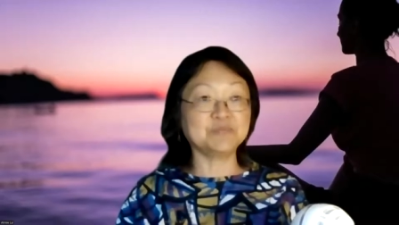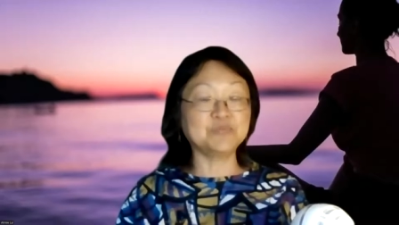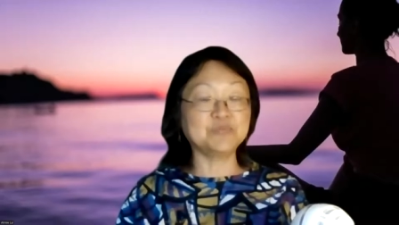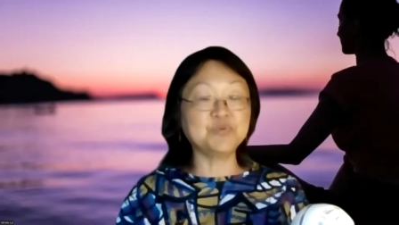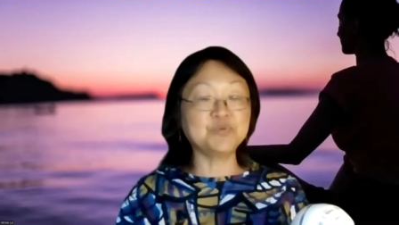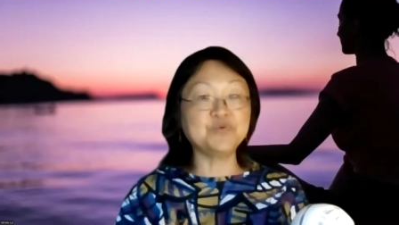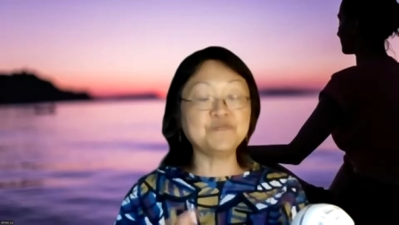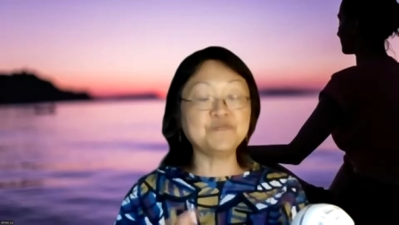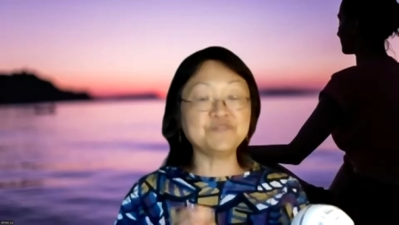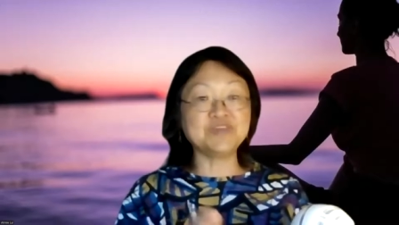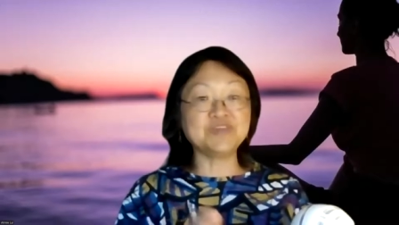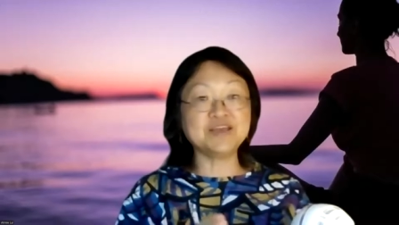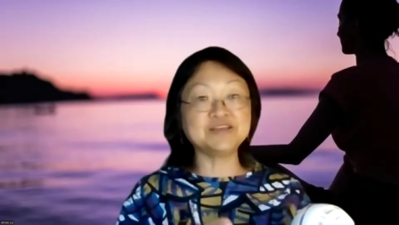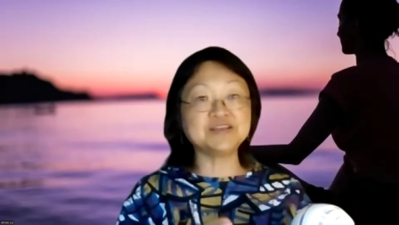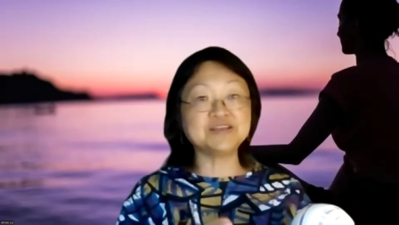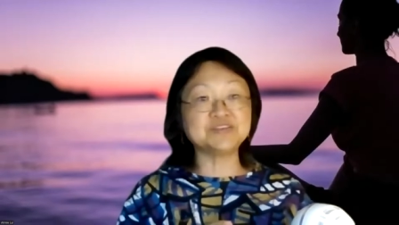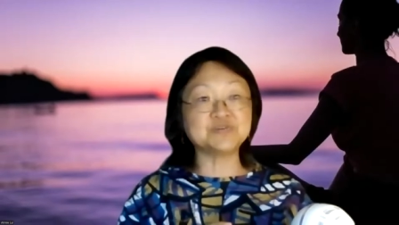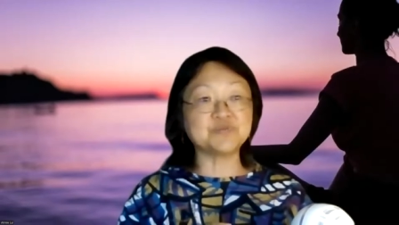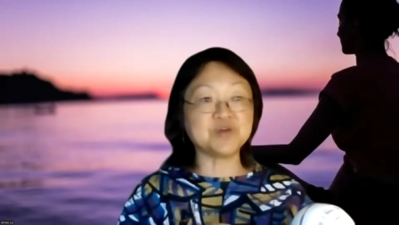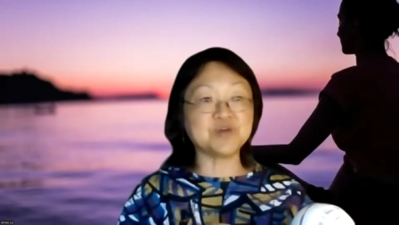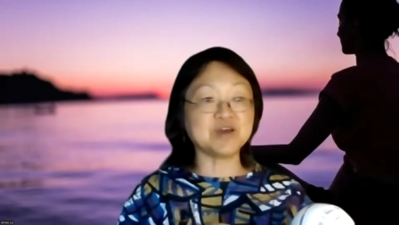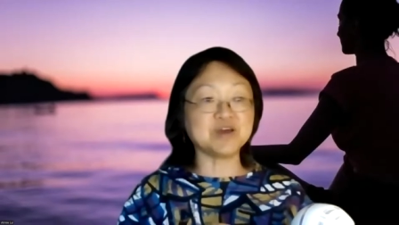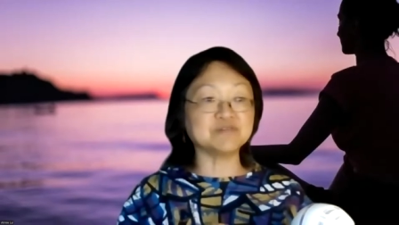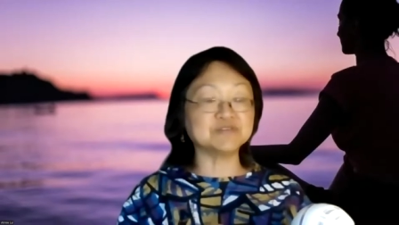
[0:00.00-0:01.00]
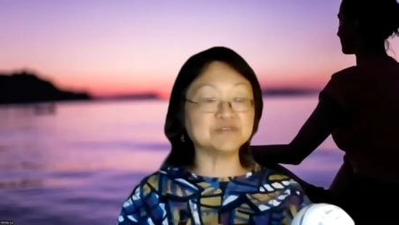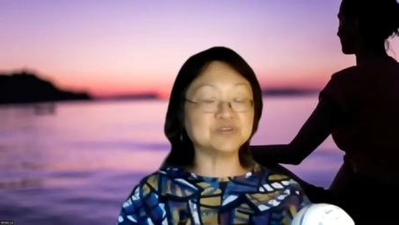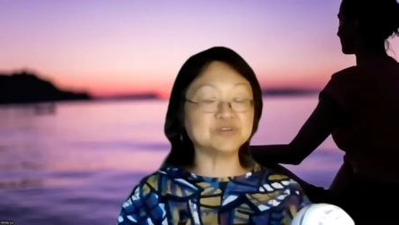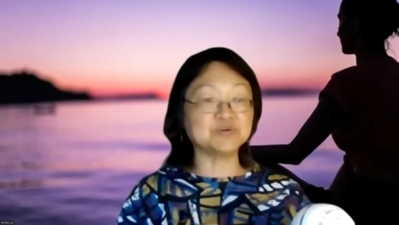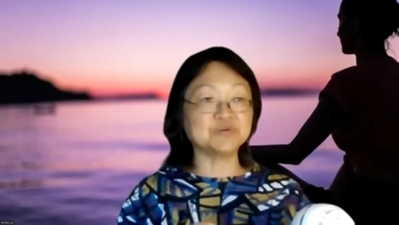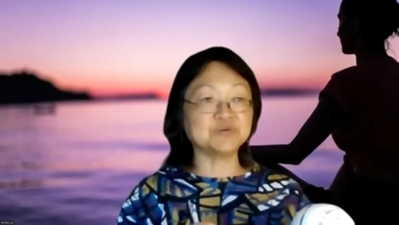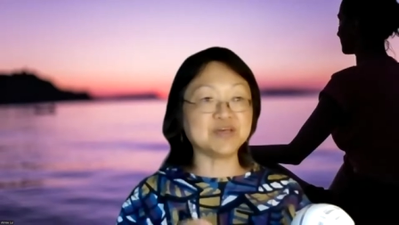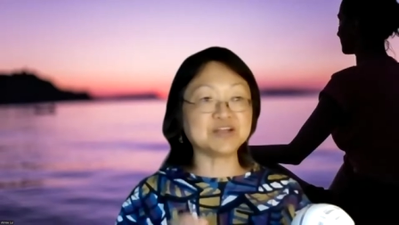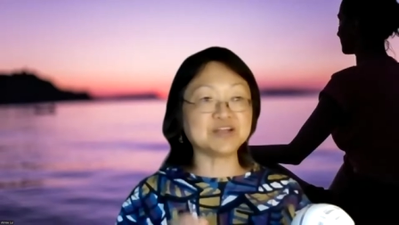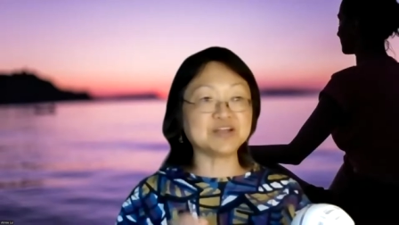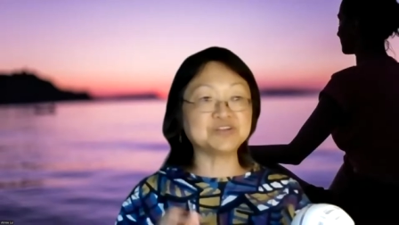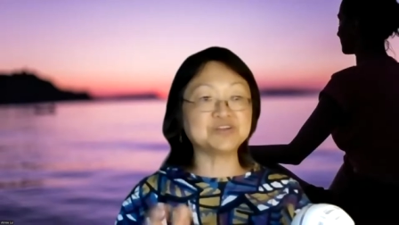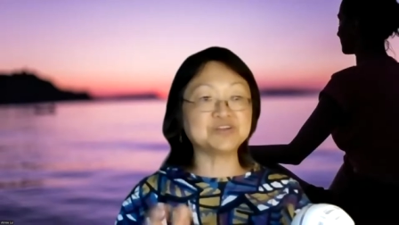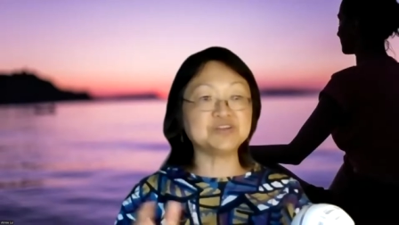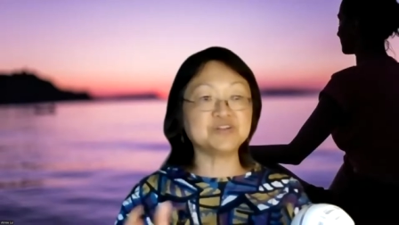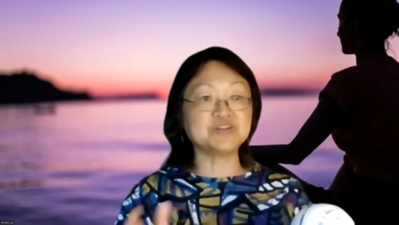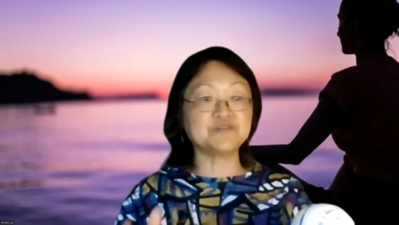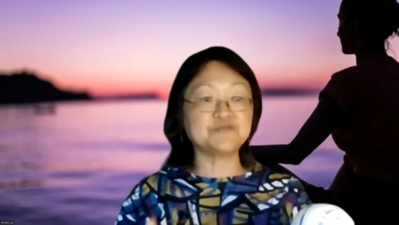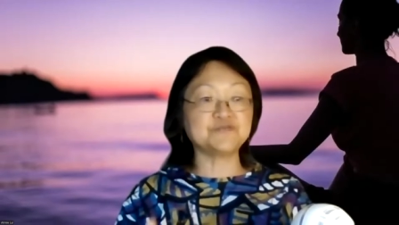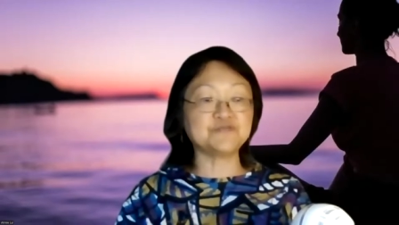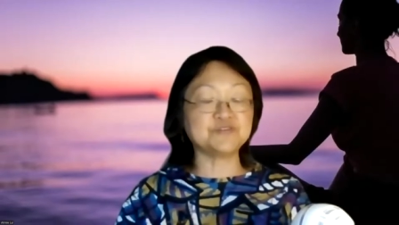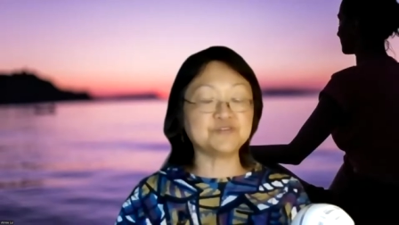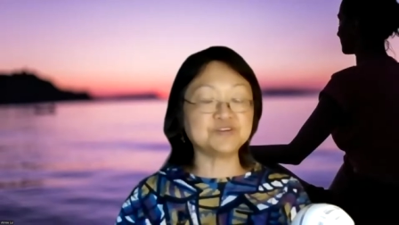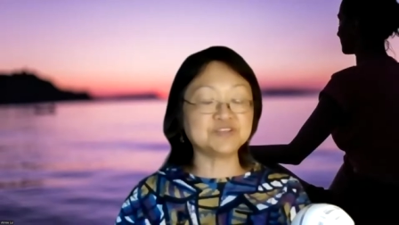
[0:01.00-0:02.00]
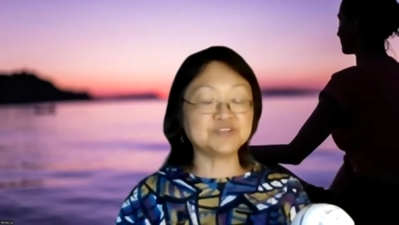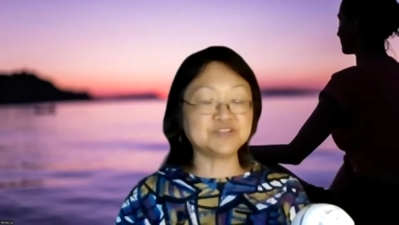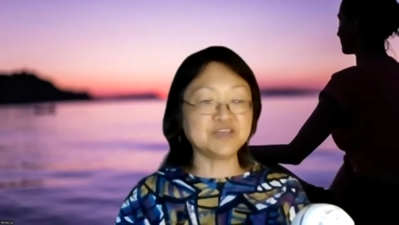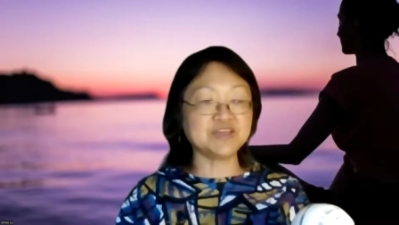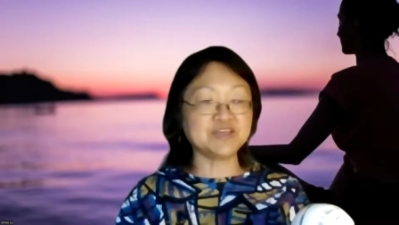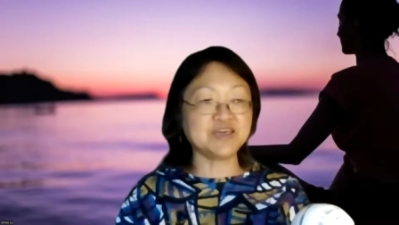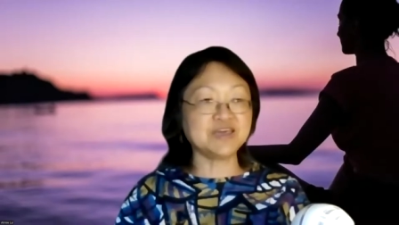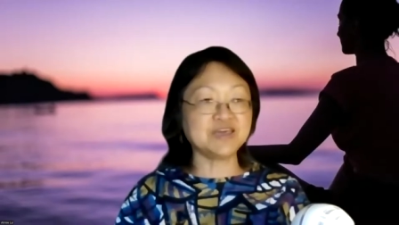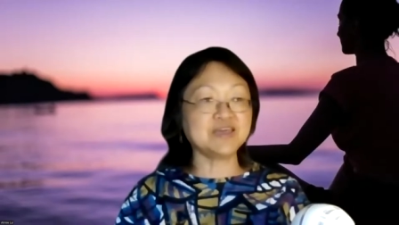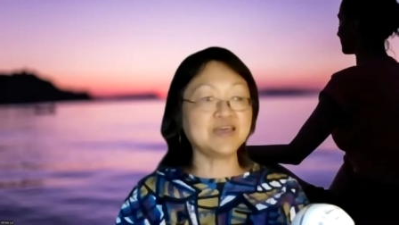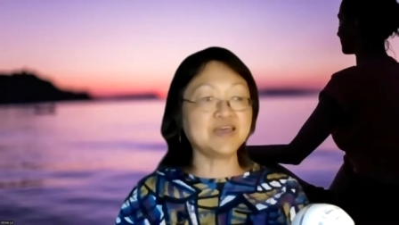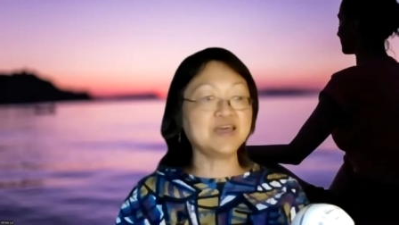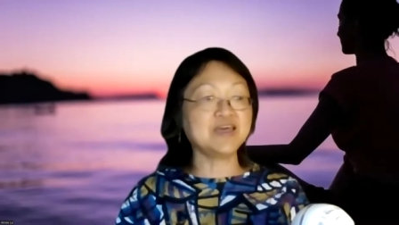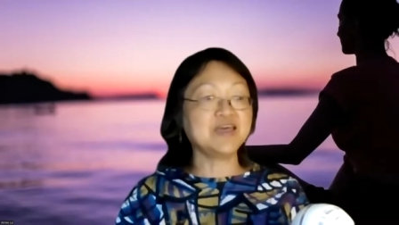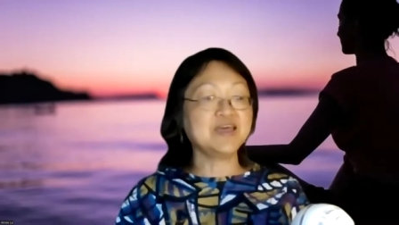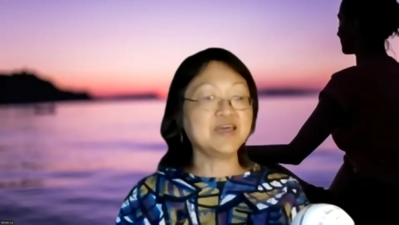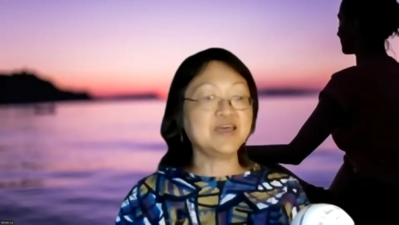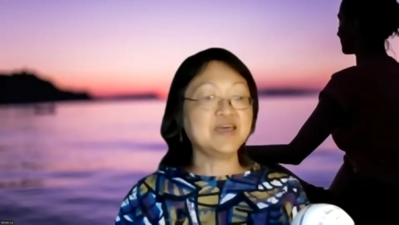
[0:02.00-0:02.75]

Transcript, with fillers: move things around. So actually the first day,